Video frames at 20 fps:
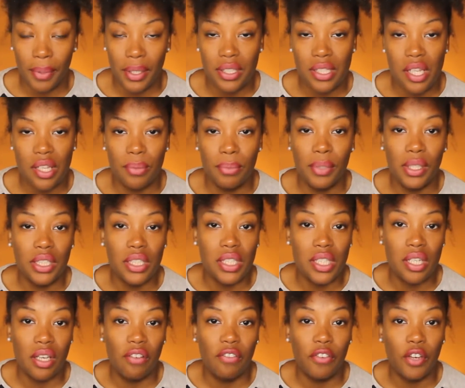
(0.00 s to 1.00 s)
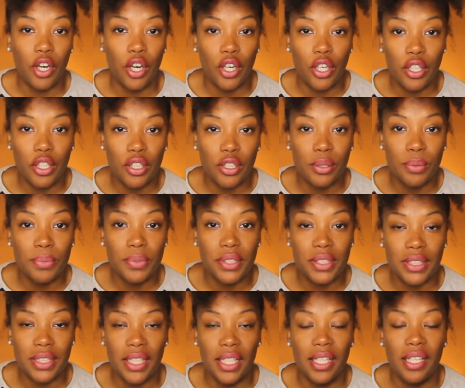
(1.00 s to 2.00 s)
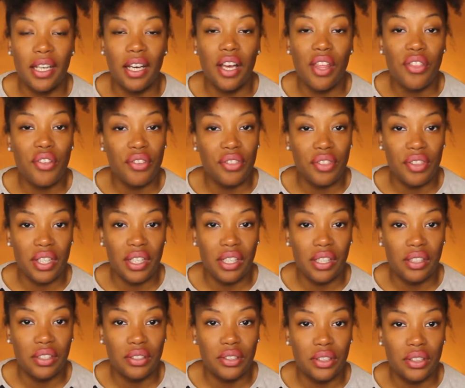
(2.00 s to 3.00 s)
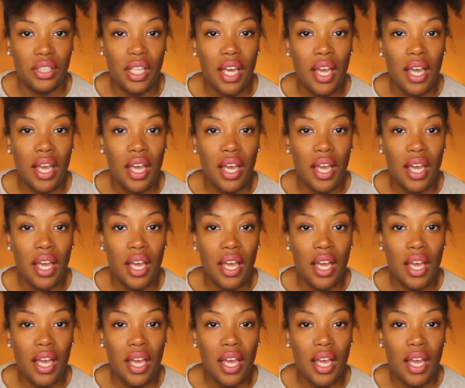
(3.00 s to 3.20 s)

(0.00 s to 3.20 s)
It's the mix of herbs and other things.